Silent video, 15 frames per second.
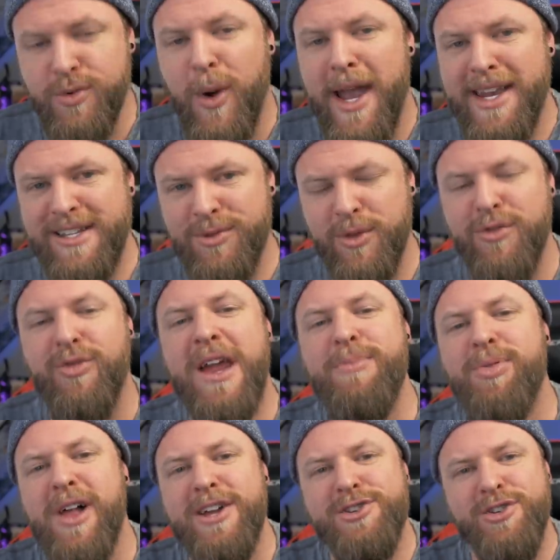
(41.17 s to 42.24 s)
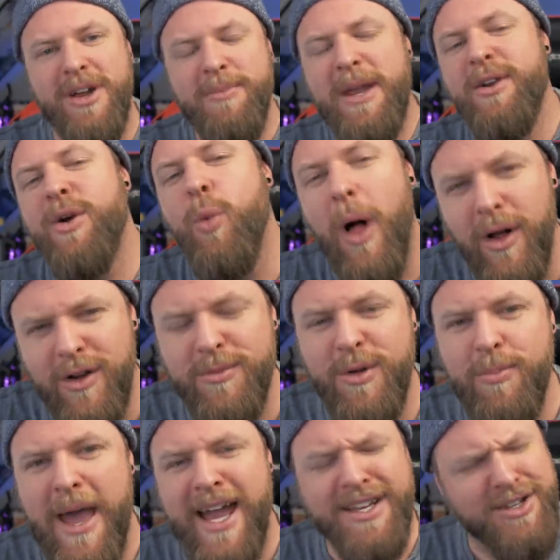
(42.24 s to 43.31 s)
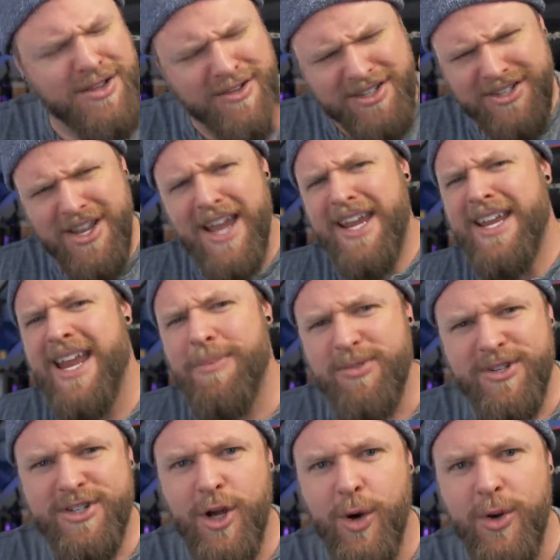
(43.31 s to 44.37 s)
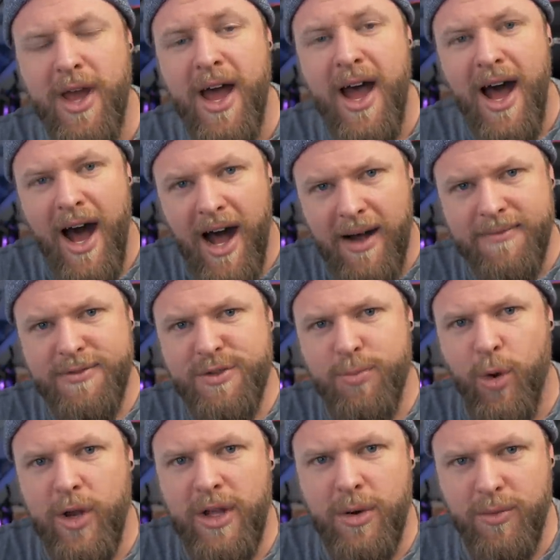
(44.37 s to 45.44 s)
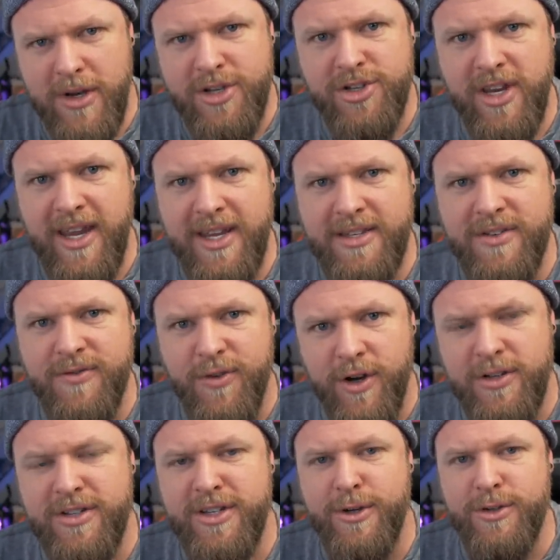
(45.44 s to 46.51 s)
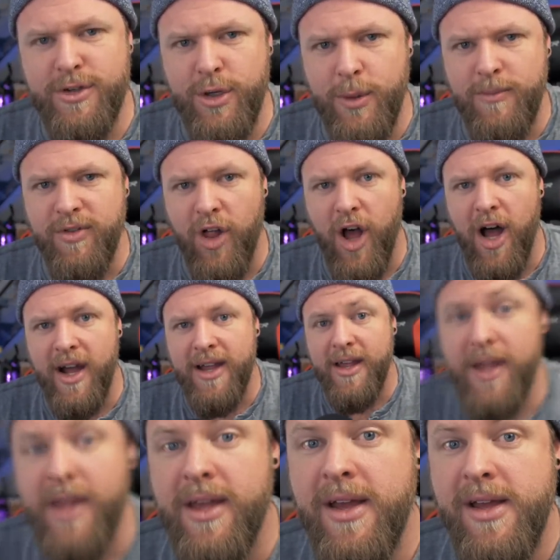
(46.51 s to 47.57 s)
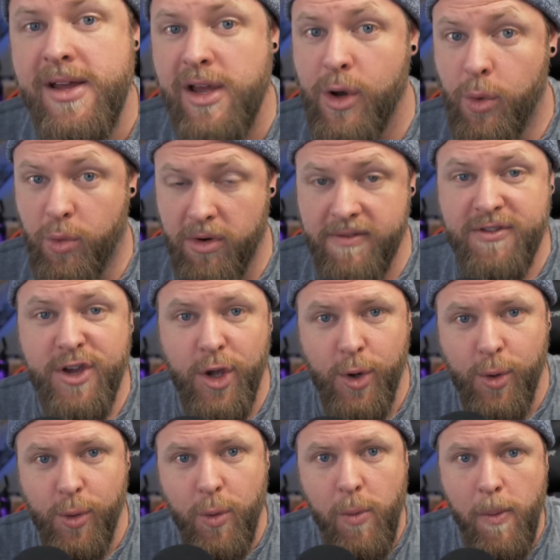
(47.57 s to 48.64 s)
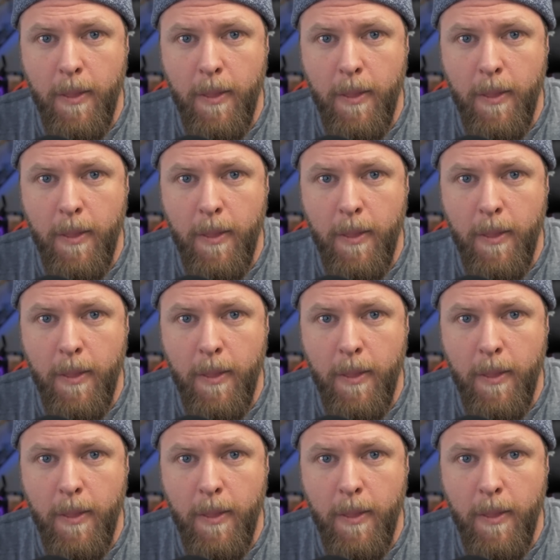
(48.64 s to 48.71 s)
why it is with great pleasure I'm here to welcome you back to the second episode of Spoilt Rich Kid's first YouTube vlog review